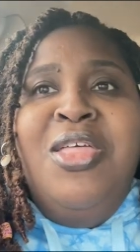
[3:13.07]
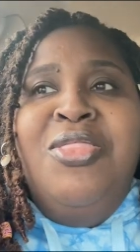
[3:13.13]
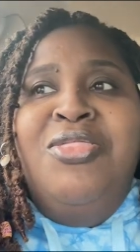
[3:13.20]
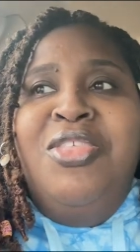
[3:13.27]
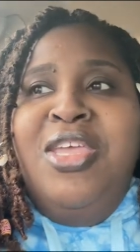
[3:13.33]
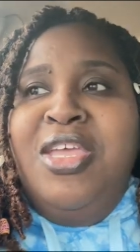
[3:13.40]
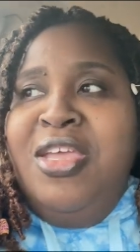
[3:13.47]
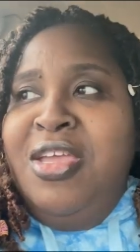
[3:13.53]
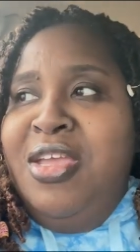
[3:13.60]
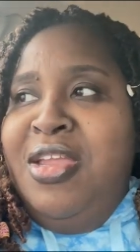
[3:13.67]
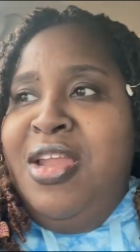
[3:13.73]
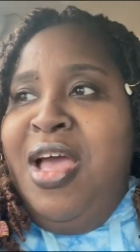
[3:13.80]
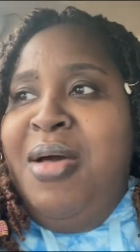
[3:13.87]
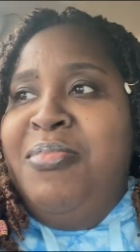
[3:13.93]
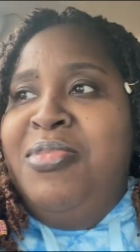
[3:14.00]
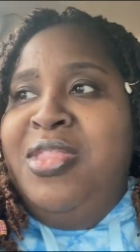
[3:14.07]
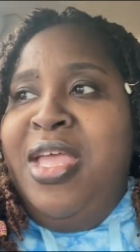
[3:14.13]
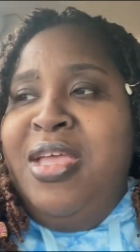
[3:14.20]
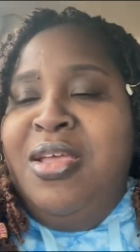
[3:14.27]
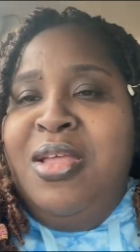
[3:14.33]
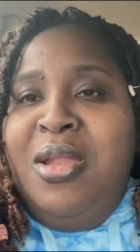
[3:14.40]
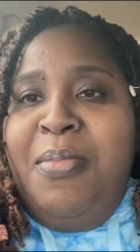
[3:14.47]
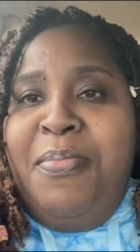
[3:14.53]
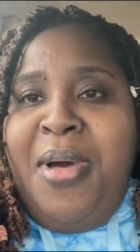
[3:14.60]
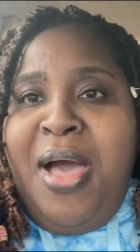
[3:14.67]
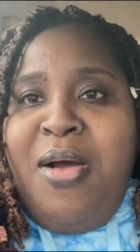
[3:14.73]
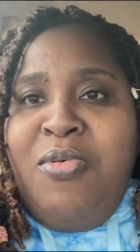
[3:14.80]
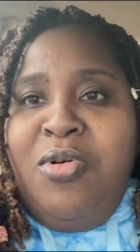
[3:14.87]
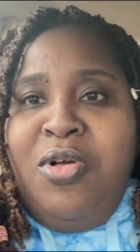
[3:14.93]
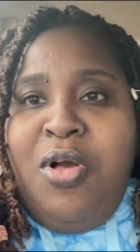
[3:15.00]
Then I'm thinking
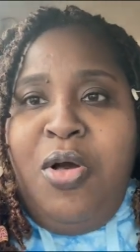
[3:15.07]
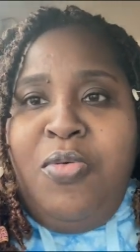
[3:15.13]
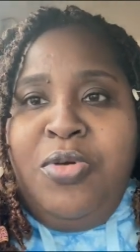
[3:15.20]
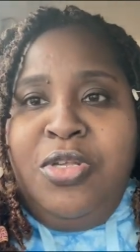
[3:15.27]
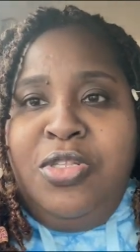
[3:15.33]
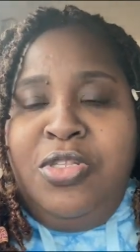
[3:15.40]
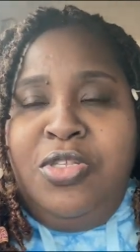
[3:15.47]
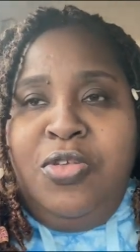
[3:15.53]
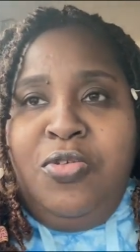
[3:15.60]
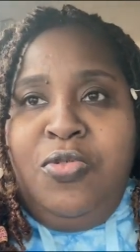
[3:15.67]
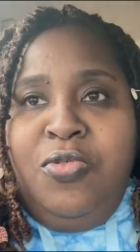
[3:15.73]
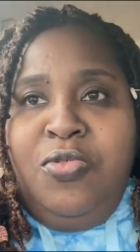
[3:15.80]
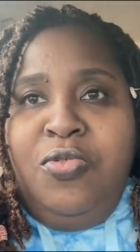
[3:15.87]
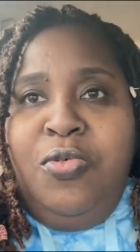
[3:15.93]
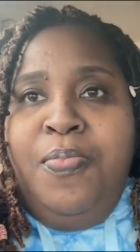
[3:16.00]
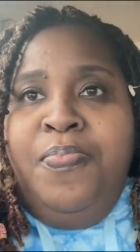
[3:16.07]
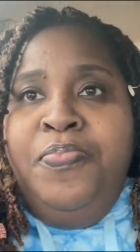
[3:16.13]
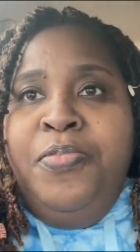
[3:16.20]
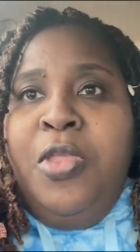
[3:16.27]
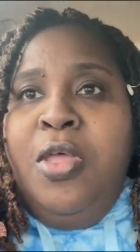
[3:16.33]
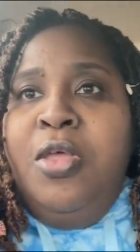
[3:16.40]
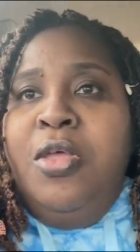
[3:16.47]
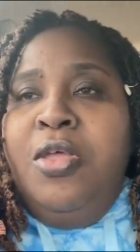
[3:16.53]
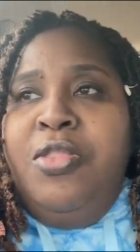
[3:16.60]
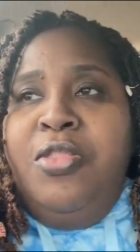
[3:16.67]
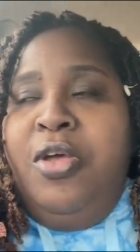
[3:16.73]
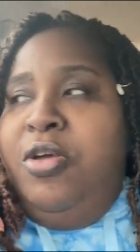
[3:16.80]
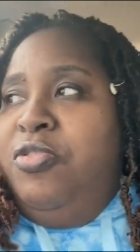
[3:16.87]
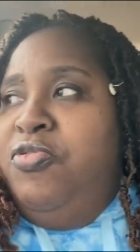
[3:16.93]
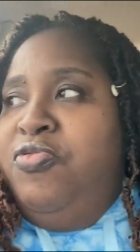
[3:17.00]
about going to
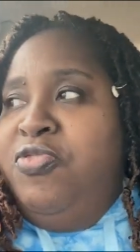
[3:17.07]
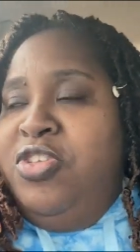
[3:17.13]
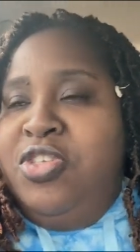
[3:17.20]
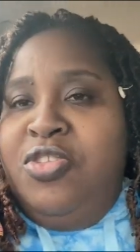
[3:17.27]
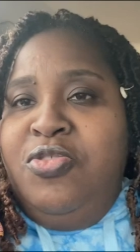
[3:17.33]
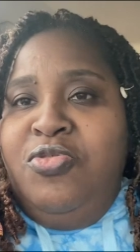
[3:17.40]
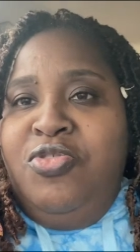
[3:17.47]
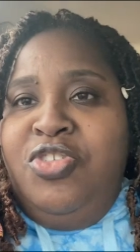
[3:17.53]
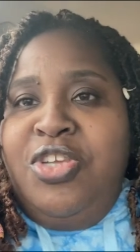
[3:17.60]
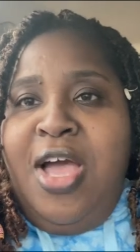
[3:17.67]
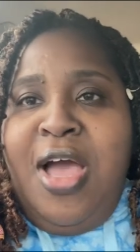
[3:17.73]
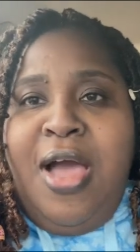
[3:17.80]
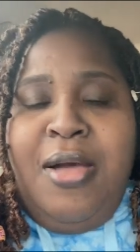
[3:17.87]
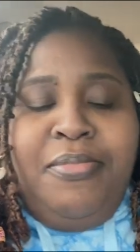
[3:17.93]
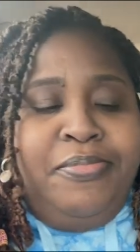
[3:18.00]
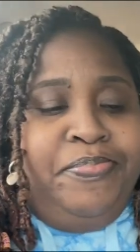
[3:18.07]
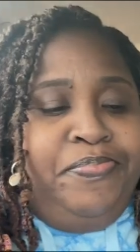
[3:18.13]
the crystal shop.